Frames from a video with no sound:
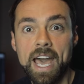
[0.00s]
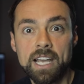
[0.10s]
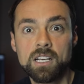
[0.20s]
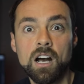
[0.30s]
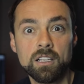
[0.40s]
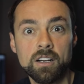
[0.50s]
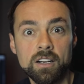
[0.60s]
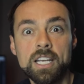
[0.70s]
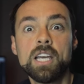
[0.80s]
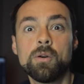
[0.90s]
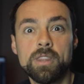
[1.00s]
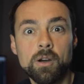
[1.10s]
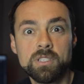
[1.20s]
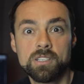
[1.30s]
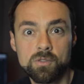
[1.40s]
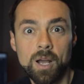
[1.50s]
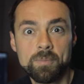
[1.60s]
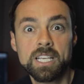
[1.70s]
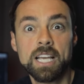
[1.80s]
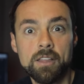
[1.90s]
that color without
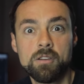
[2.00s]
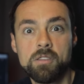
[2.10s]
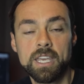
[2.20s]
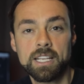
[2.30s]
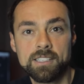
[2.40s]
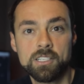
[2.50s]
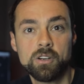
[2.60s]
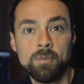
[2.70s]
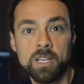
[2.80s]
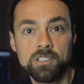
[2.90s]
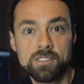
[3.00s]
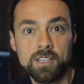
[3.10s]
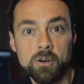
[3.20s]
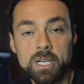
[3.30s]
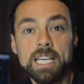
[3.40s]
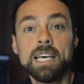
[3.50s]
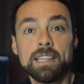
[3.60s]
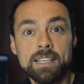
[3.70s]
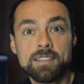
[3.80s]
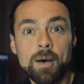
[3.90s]
disrupting other things in your image. So
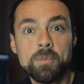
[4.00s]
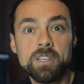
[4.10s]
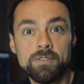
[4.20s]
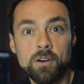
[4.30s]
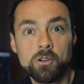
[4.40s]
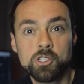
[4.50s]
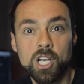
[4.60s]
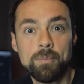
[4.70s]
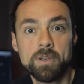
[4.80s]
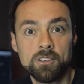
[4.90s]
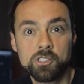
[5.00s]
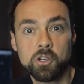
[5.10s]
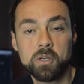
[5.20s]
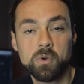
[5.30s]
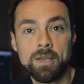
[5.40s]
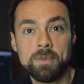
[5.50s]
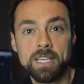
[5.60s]
let's hop into Photoshop and I'll show you what I